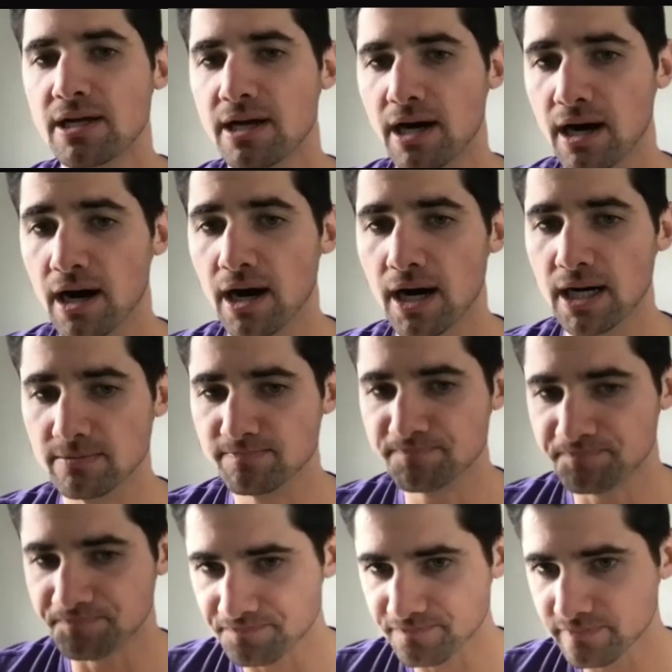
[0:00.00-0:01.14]

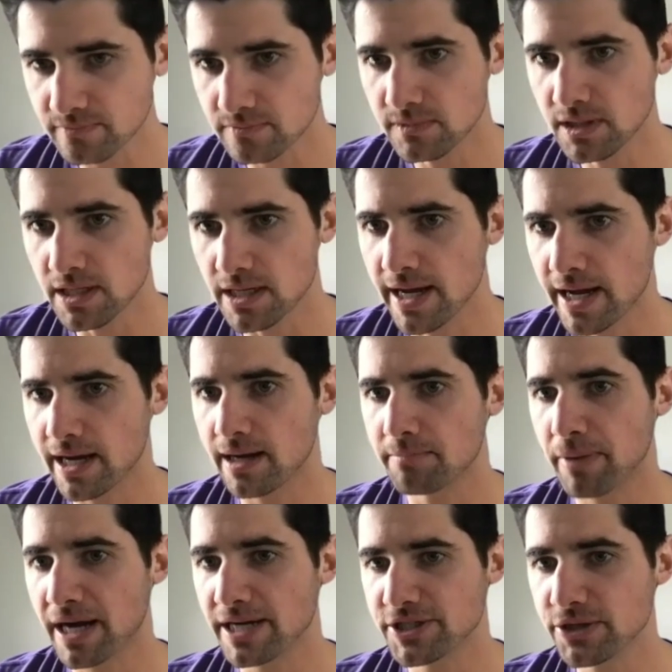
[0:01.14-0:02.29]
And
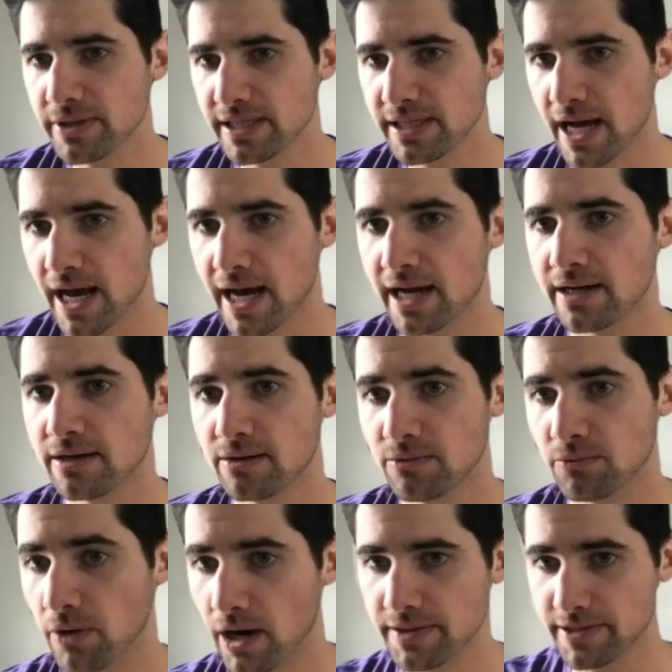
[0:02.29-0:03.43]
by doing that,
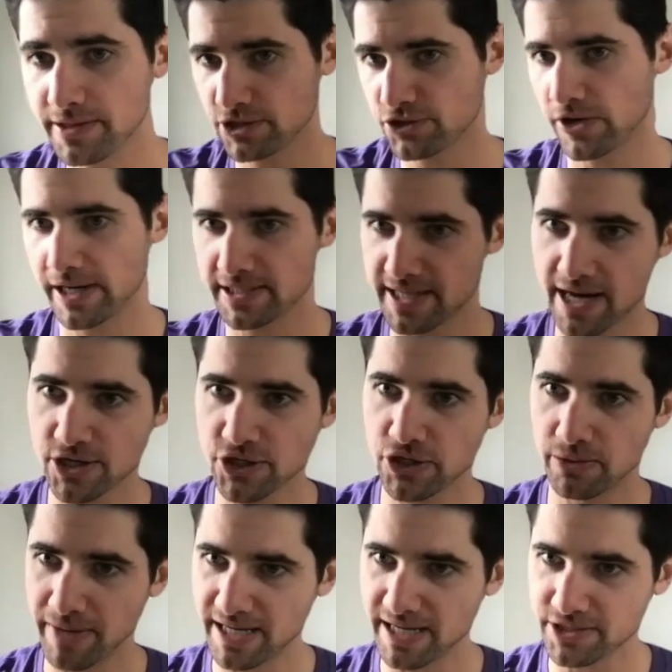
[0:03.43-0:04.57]
one, they're
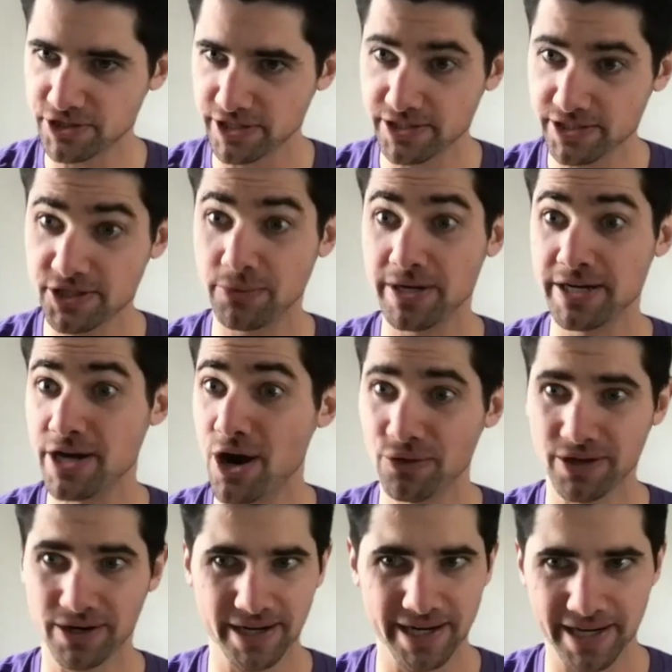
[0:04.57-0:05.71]
transactional messages. So we know
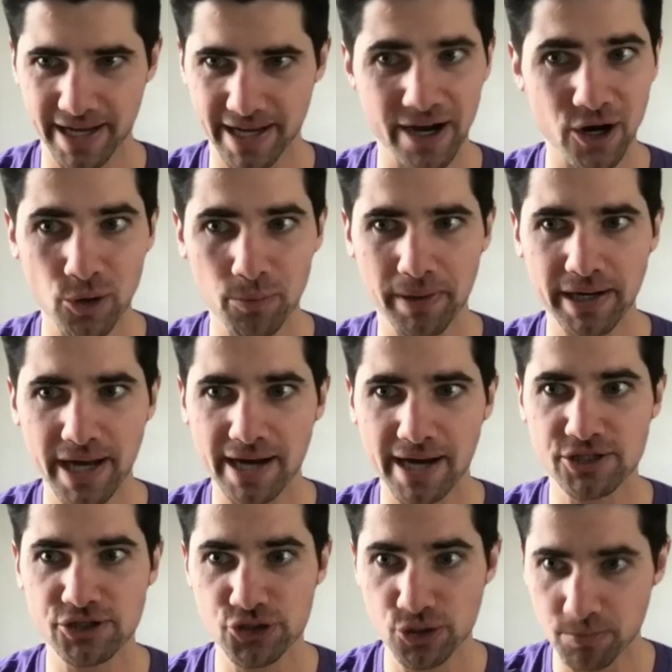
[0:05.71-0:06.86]
they're going to get opened at a
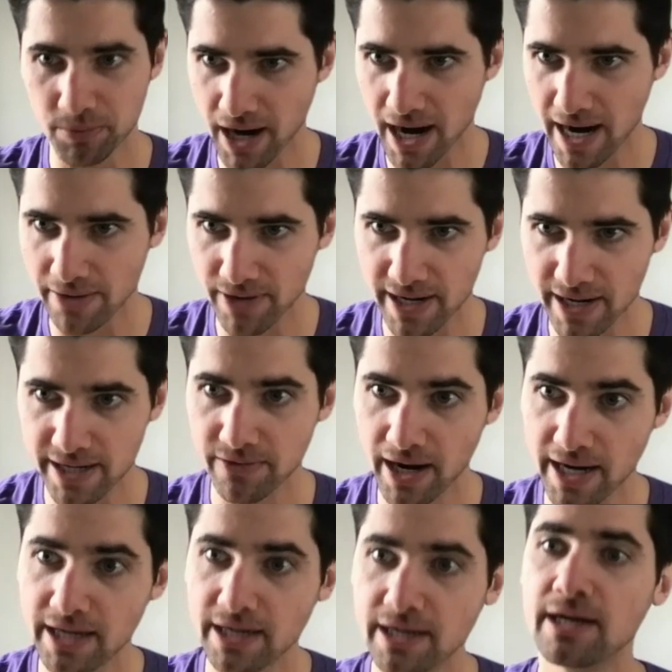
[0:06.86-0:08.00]
super high rate,
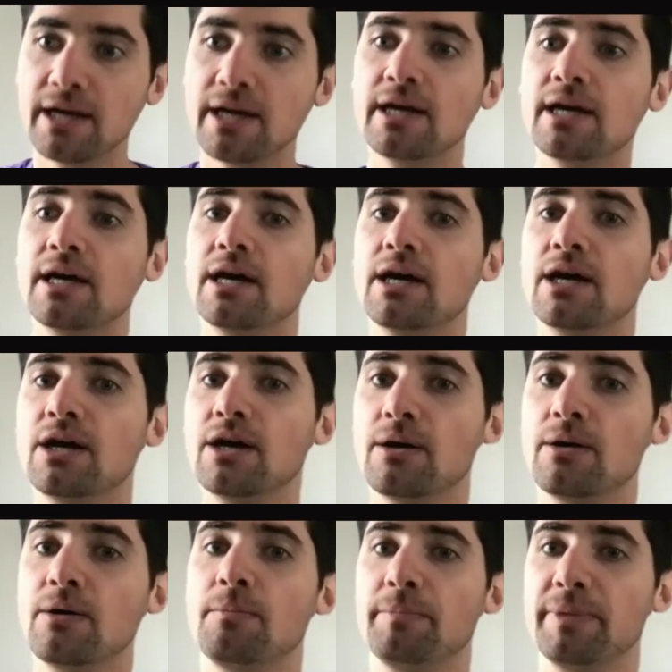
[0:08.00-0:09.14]
right?
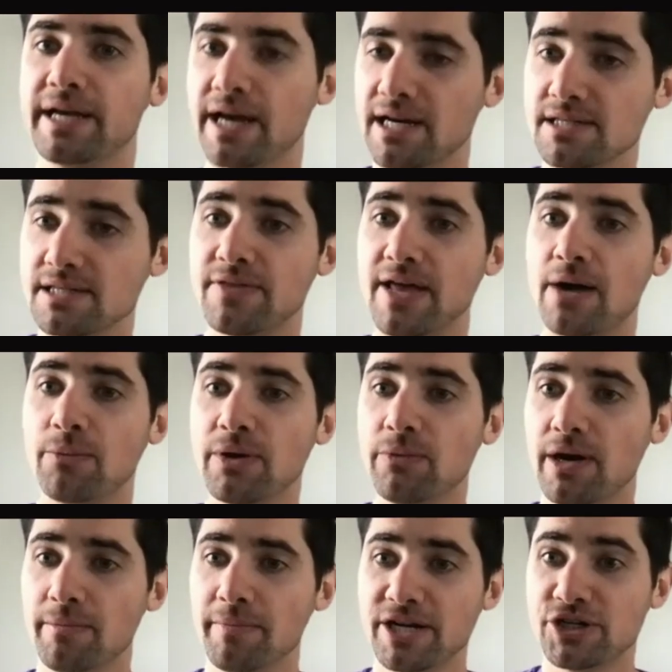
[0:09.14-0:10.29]
Because of that, we
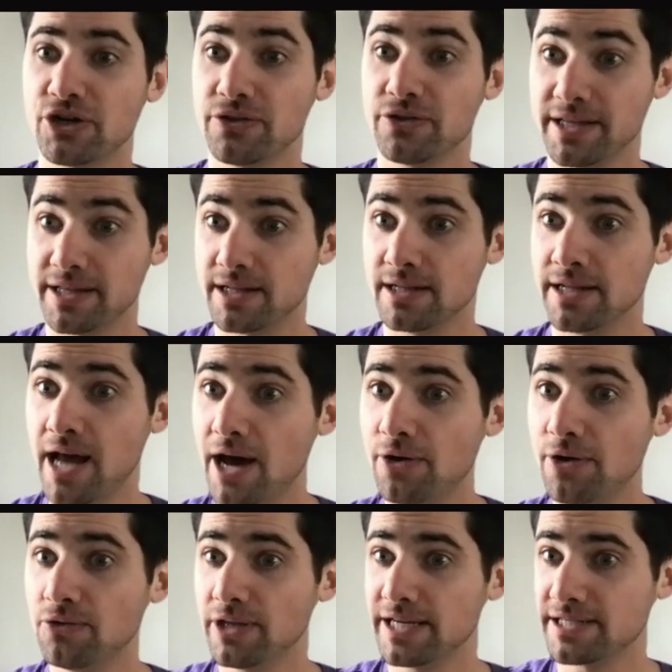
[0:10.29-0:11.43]
want to make sure that not
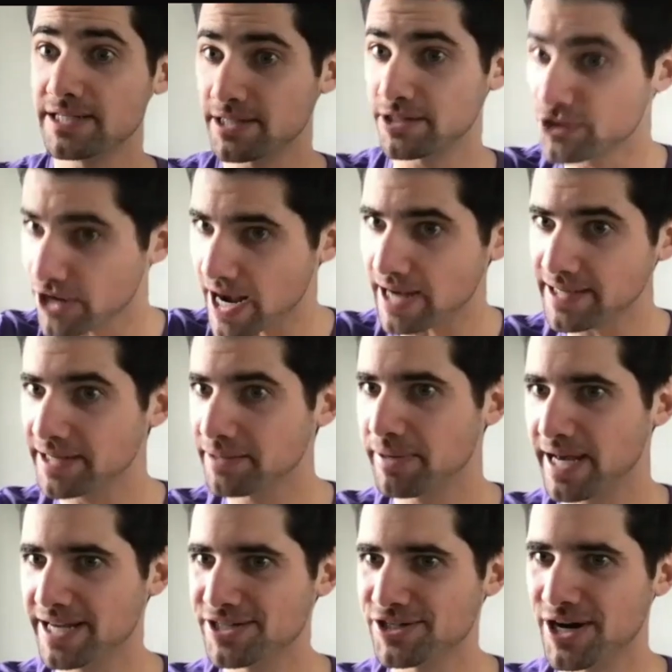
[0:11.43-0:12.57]
only is the tracking
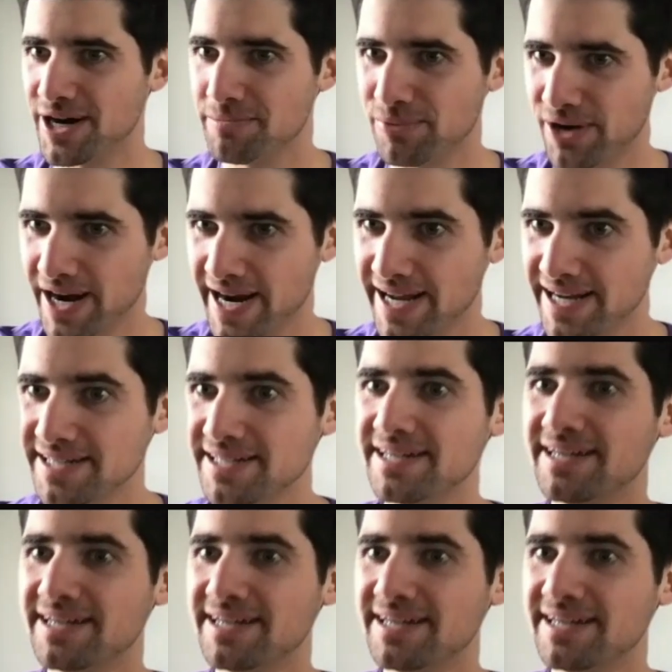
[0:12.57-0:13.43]
page on brand